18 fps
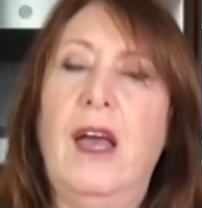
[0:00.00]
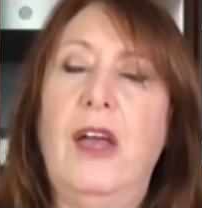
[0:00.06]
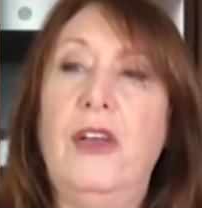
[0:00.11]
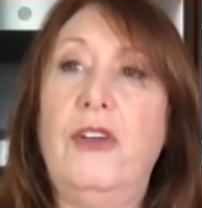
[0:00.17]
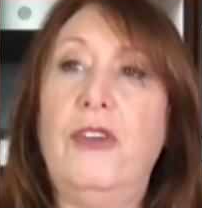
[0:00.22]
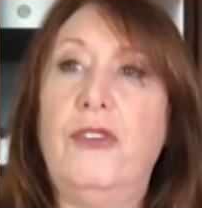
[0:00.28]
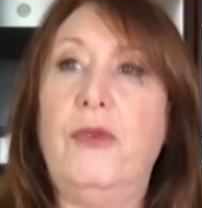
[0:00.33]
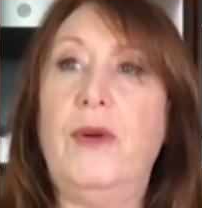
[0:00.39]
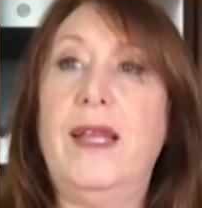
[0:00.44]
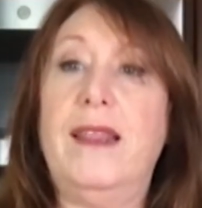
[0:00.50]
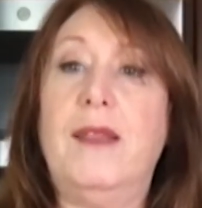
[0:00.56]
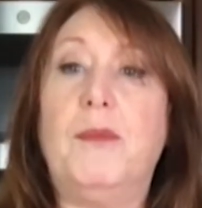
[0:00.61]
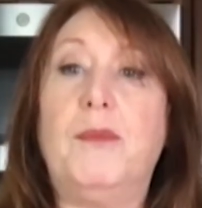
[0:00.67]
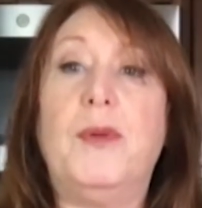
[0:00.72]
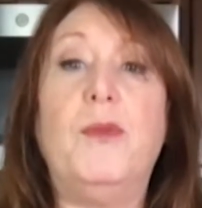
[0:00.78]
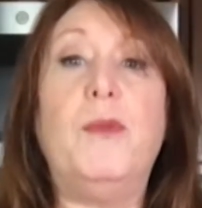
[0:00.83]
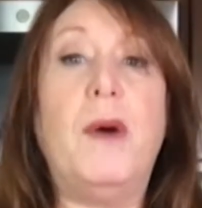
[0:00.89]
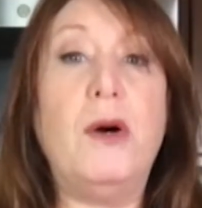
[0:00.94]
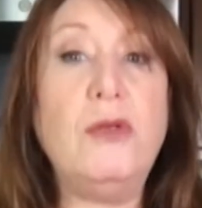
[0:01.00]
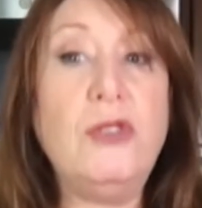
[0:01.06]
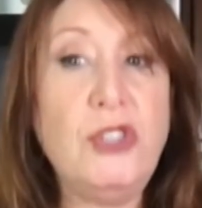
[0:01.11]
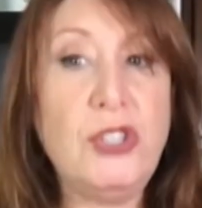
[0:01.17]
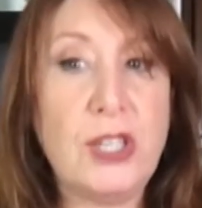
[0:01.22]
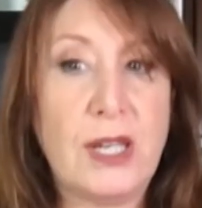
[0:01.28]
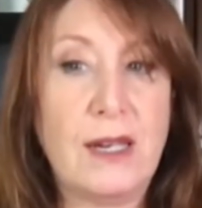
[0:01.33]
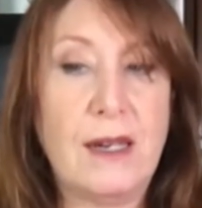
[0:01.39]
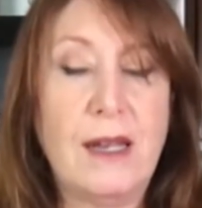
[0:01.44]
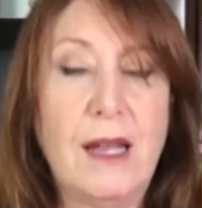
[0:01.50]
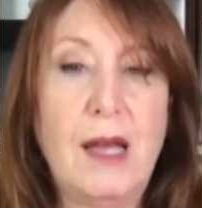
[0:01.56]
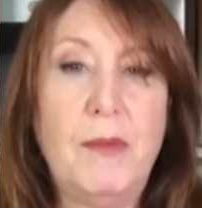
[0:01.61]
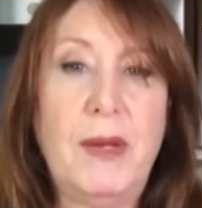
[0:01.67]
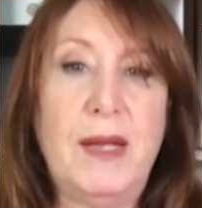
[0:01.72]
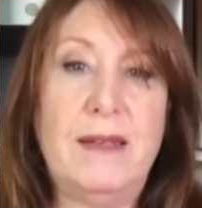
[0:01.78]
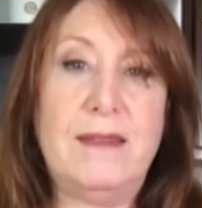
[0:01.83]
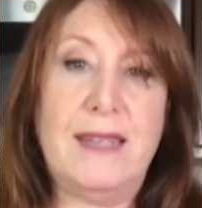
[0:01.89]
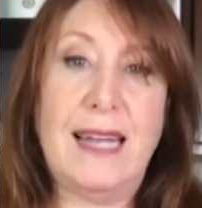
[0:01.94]
you're doing the promotion,
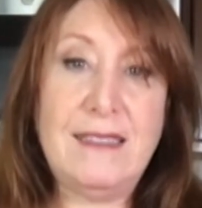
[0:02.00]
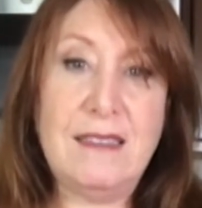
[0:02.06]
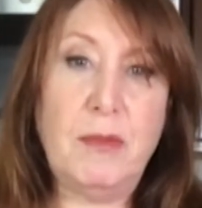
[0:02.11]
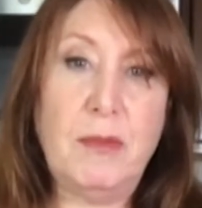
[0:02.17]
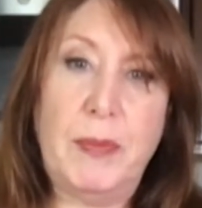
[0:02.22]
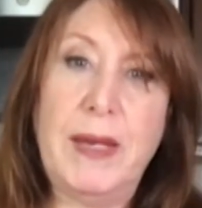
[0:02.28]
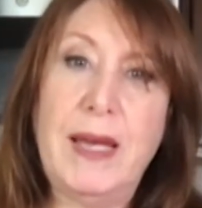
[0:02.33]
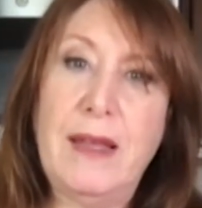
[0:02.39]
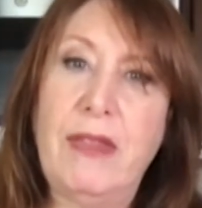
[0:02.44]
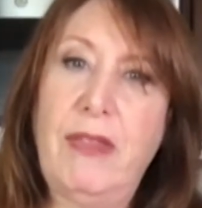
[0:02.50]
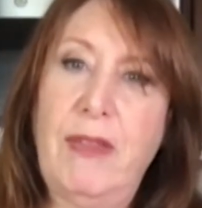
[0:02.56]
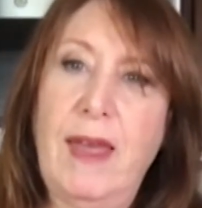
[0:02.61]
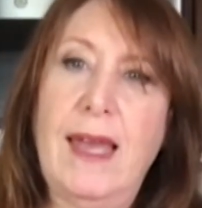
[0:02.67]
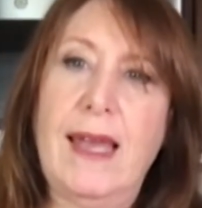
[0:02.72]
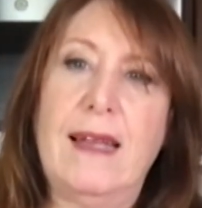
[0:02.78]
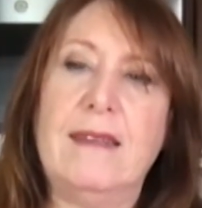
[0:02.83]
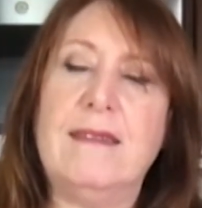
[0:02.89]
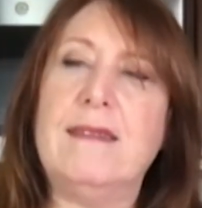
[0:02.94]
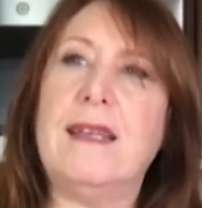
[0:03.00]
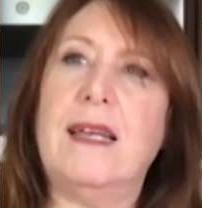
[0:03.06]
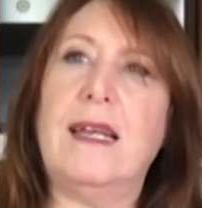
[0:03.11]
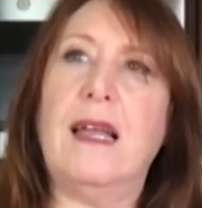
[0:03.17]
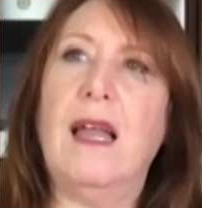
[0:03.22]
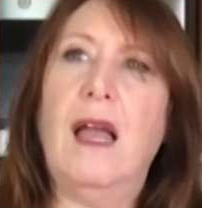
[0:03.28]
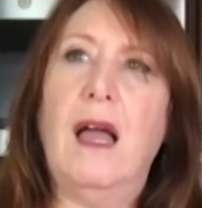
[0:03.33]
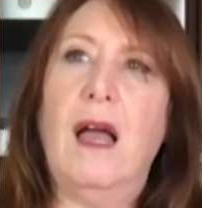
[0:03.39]
because that's a big thing. It's like